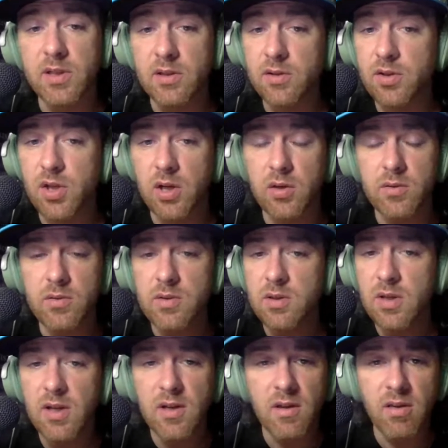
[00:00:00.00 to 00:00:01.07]
Dylan Jones
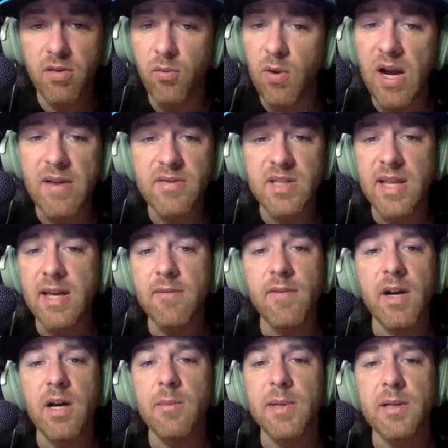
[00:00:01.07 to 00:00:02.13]
thrives in that
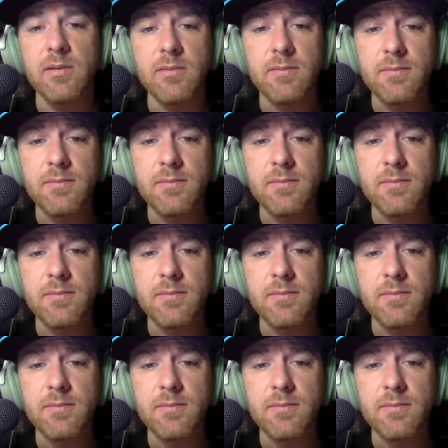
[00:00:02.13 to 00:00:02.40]
environment.